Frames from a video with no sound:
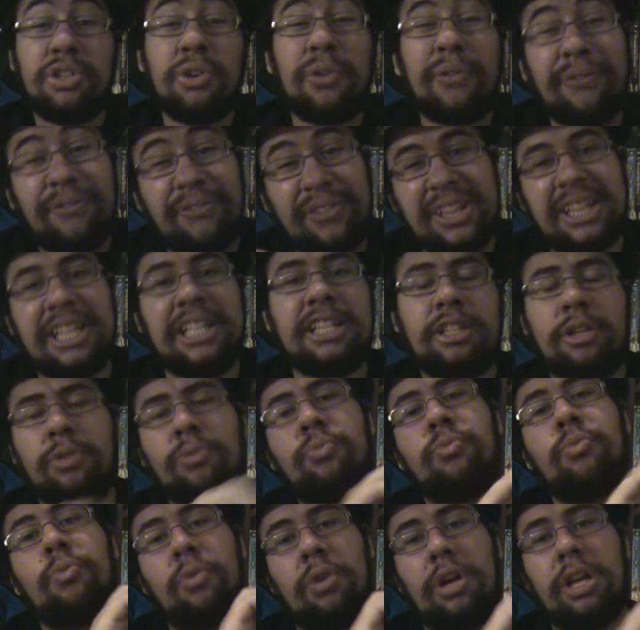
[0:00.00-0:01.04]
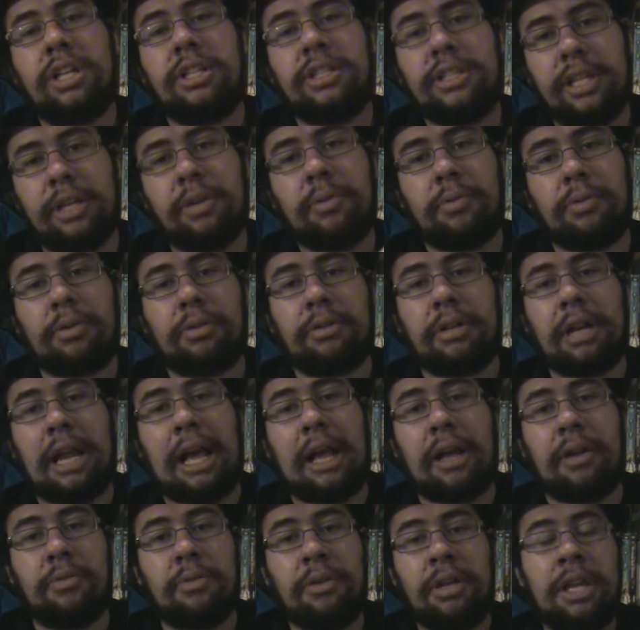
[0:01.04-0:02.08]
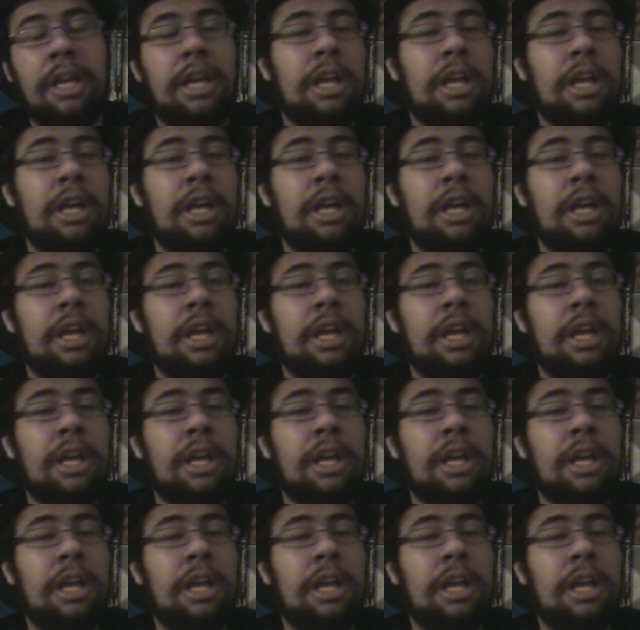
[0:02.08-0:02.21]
You're 50-0 now.